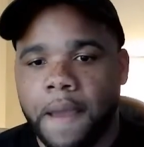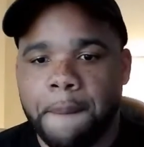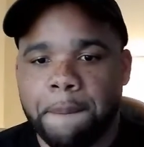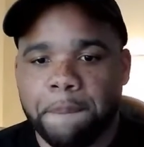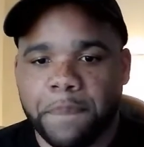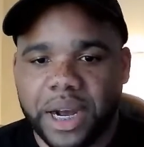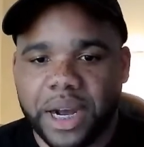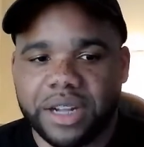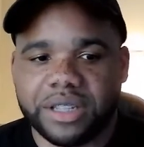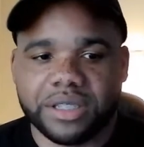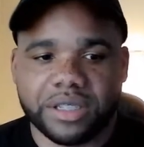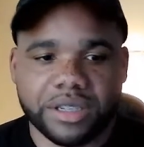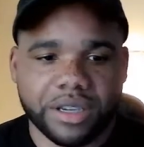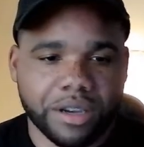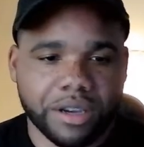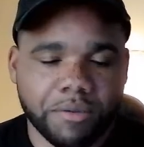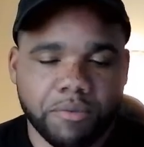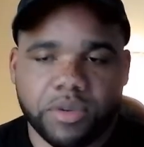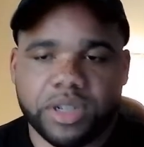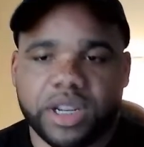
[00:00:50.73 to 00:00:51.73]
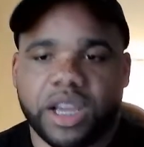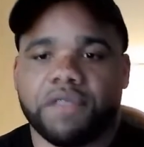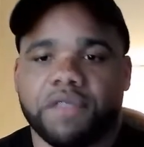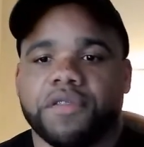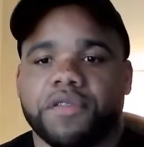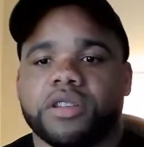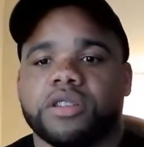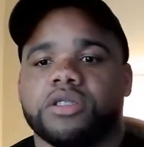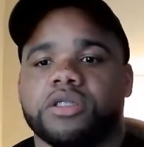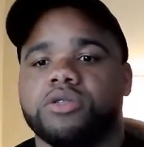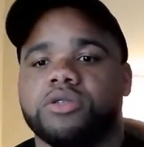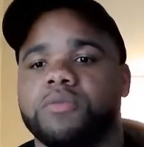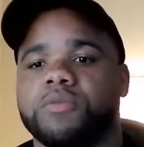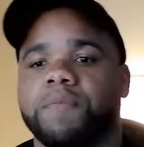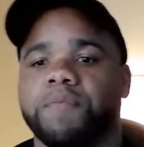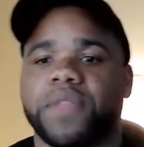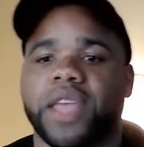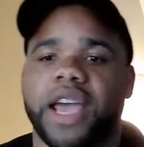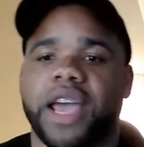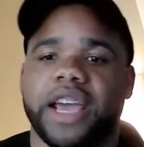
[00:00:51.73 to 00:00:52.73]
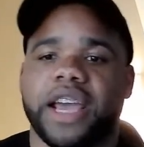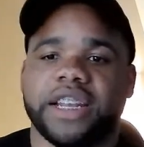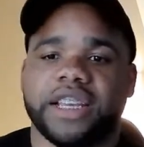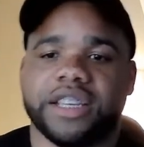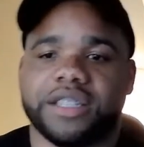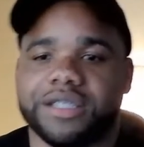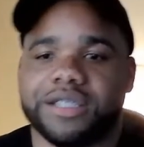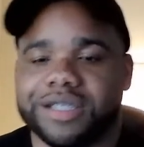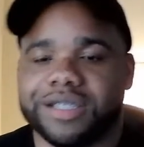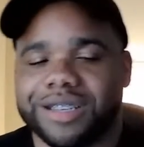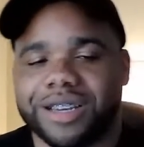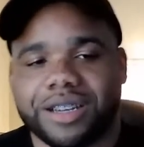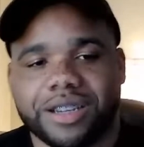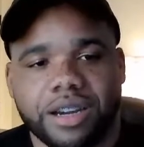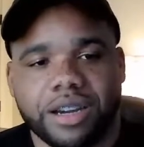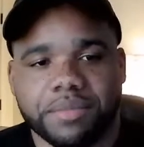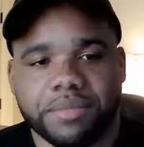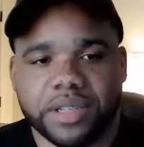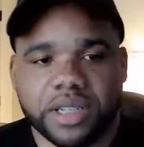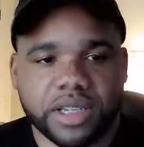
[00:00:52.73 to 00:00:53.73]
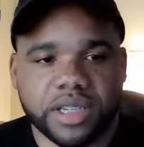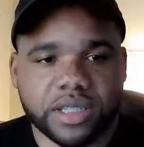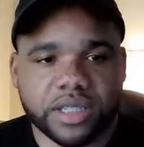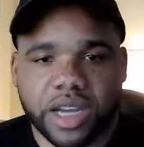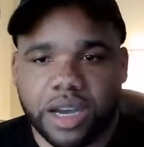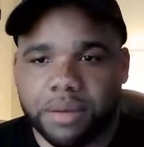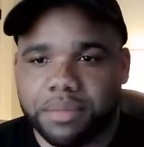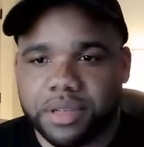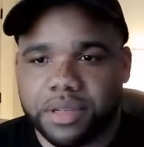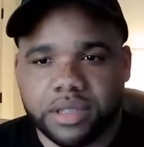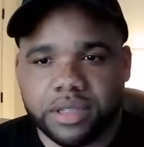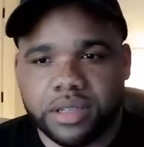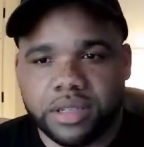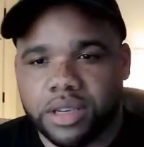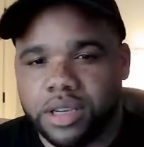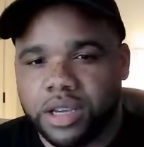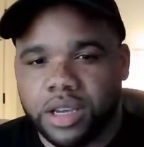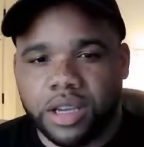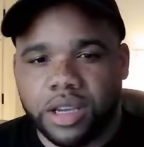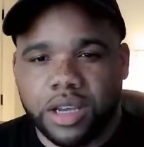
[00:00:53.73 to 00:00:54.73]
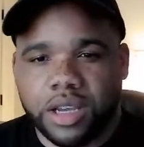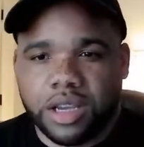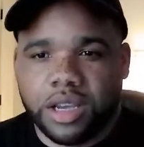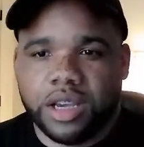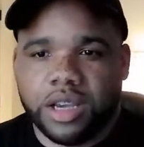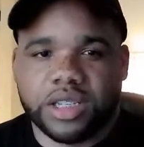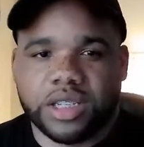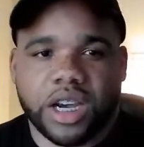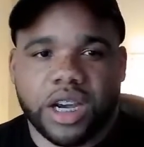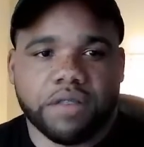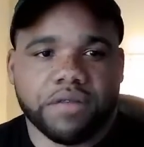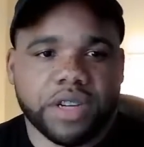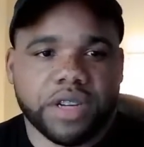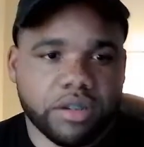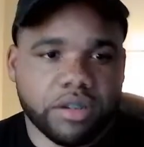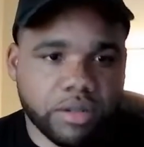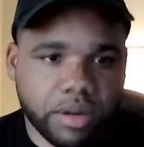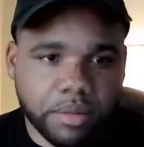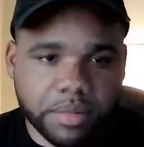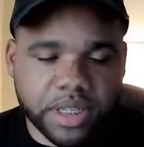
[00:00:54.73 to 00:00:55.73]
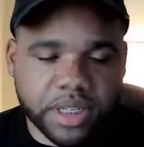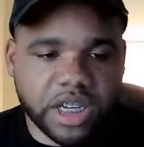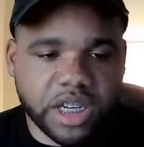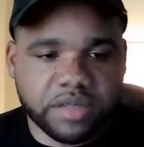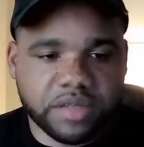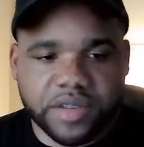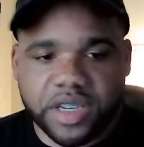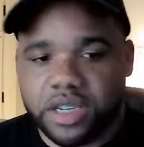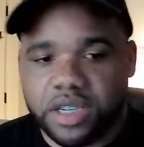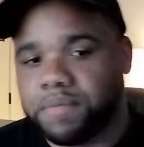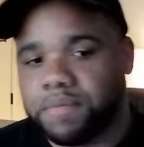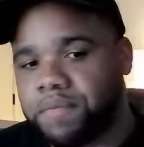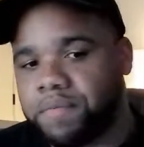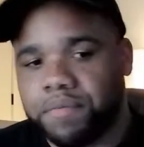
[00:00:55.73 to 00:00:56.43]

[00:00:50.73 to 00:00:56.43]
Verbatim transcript: But without further ado, I had to get a couple of these topics. As y'all already know, I'm a Titans fan.